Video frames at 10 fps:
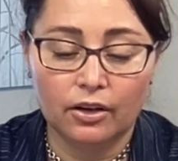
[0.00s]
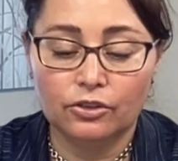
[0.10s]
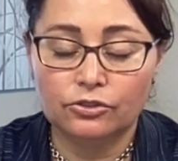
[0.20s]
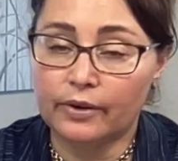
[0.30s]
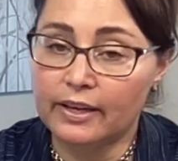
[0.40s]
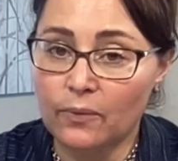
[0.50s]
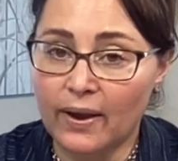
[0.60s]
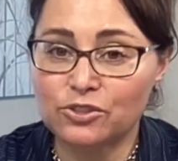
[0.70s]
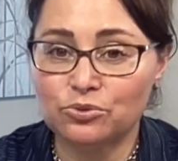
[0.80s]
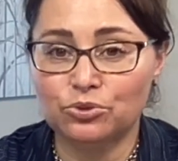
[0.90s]
So
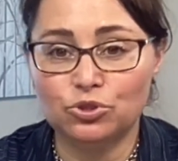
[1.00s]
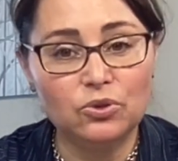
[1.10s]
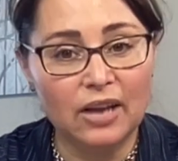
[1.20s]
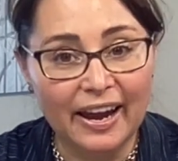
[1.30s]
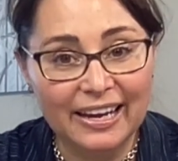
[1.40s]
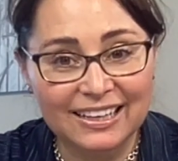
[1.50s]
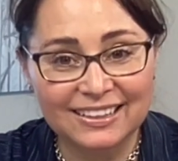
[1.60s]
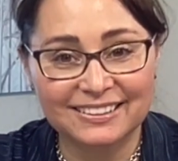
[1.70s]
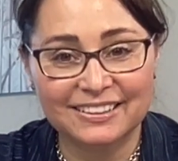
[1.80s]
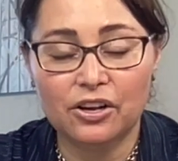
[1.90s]
anyways, so do like,
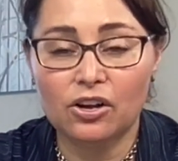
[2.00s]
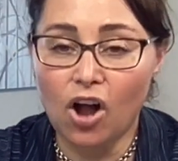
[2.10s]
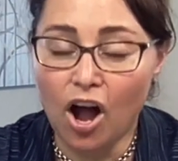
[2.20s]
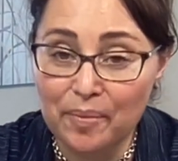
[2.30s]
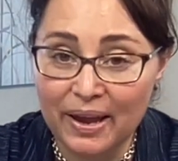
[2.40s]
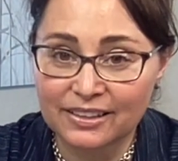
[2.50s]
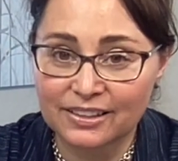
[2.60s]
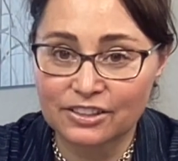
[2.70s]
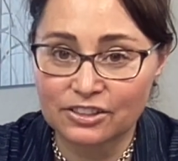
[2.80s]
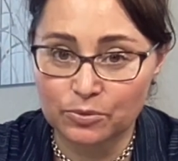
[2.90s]
comment,
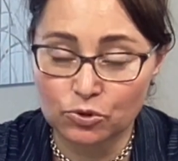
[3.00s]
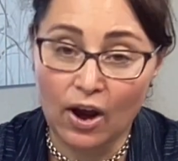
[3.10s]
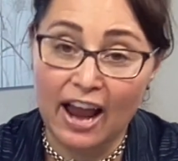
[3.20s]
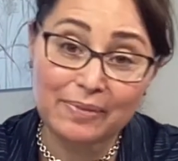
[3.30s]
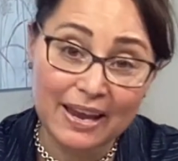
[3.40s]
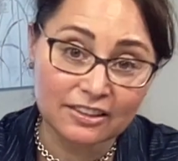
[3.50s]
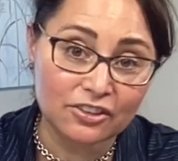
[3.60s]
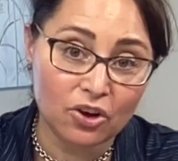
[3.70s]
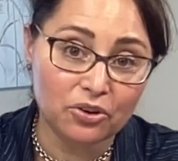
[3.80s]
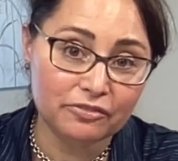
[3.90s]
subscribe, hit the
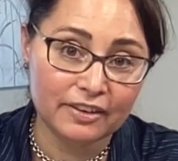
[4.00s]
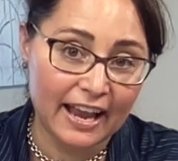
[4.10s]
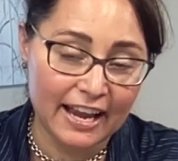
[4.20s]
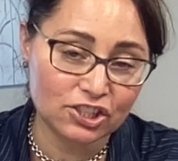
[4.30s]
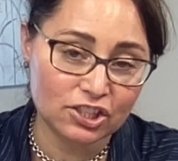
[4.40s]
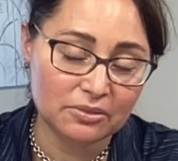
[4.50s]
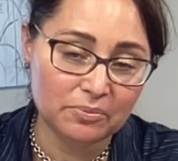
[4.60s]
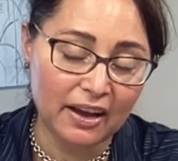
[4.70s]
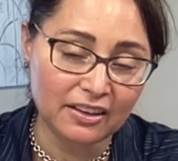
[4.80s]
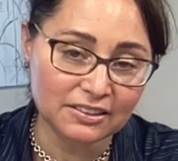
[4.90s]
notification
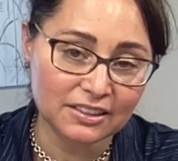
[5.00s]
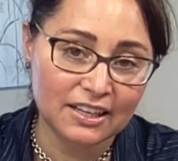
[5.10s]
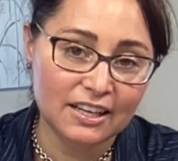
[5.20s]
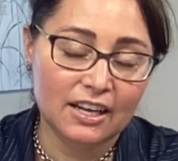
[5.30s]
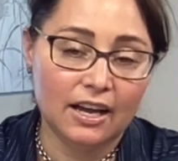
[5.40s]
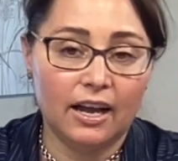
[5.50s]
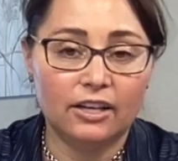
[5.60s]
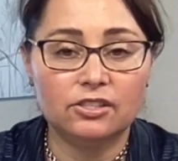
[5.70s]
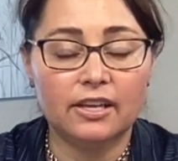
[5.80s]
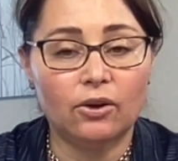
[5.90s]
bell
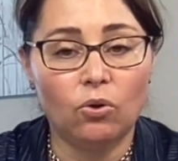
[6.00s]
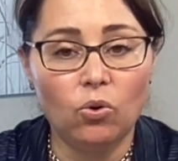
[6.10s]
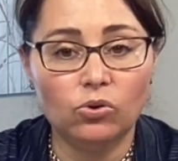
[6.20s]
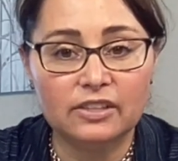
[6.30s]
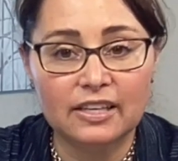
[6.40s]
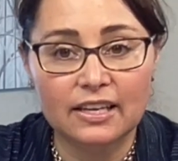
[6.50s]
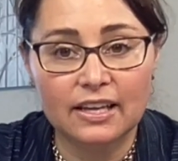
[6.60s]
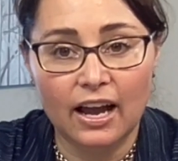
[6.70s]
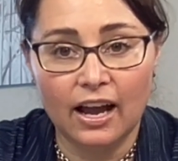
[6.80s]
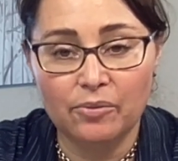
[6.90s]
to get all the
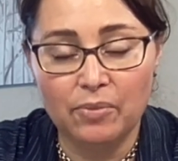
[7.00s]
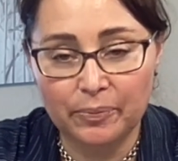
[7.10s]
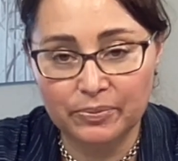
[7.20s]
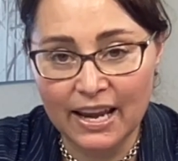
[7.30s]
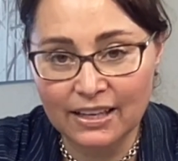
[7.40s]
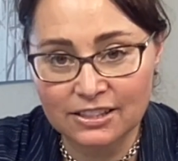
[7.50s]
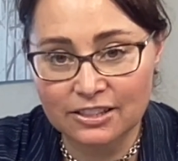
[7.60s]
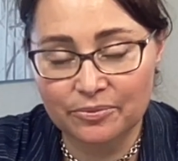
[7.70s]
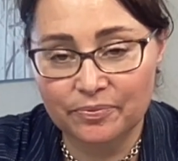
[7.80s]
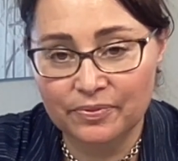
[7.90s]

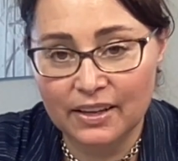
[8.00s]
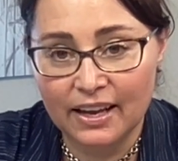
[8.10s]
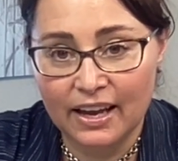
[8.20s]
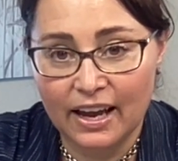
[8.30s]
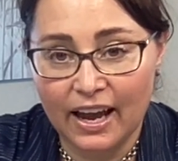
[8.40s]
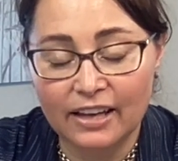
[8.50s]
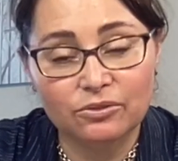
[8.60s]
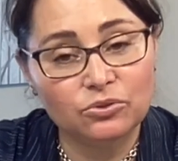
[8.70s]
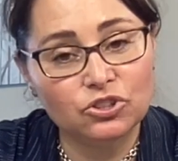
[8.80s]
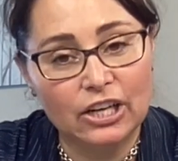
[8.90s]
updates, and
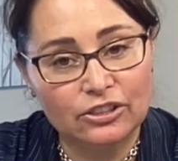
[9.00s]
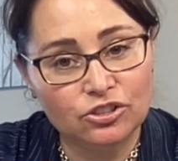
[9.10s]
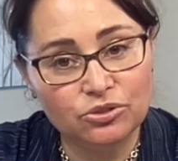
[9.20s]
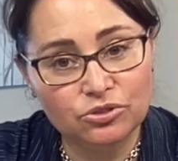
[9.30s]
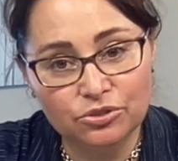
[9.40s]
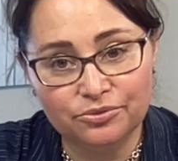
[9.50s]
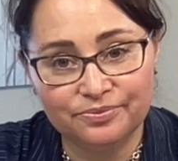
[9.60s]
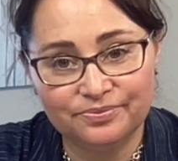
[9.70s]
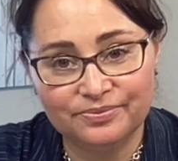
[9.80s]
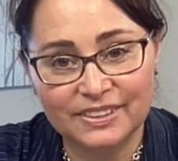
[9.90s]
we'll chat to you soon.
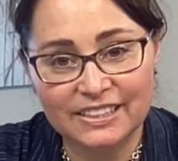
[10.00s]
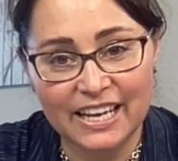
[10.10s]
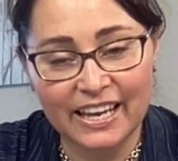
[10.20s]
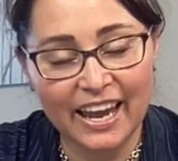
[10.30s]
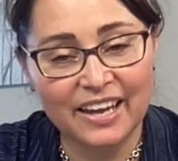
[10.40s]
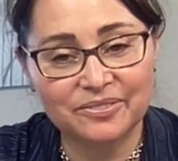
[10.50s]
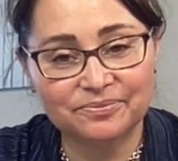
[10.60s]
Take care.